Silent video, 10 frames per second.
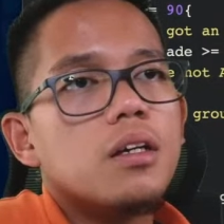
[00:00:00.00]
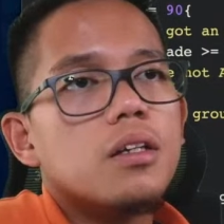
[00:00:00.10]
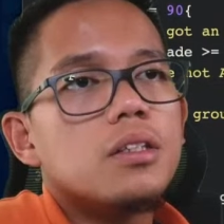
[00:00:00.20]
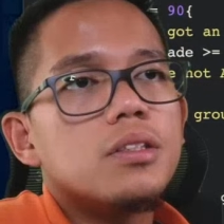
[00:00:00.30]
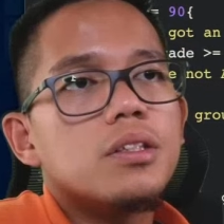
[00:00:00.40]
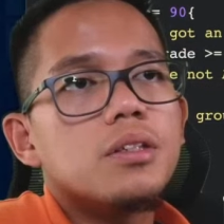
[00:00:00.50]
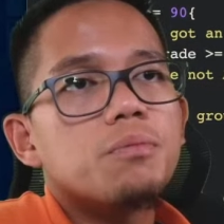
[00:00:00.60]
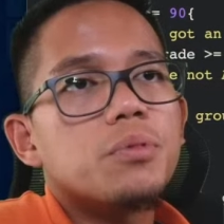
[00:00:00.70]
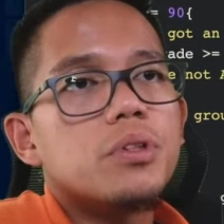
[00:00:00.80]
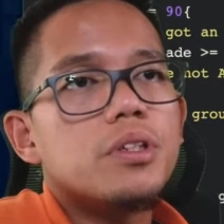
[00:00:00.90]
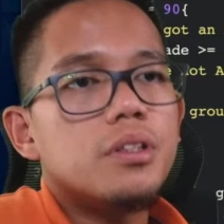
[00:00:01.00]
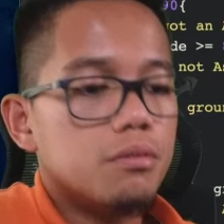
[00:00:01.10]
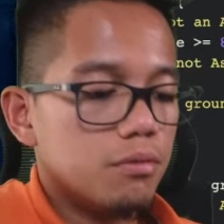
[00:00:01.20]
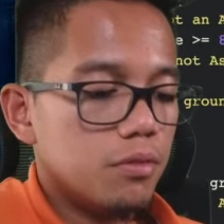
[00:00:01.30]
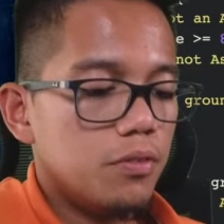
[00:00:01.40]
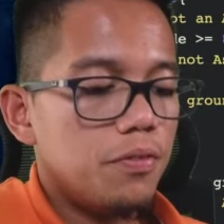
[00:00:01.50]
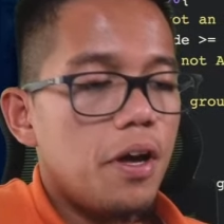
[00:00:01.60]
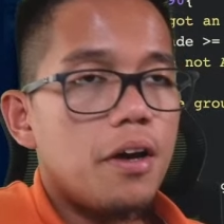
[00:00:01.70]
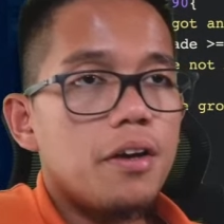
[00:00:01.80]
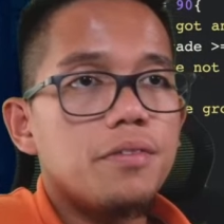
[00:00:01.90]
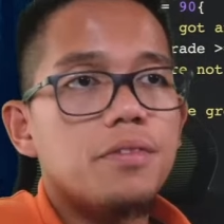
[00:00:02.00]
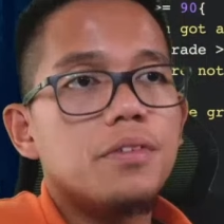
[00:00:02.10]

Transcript: it's gonna print 5.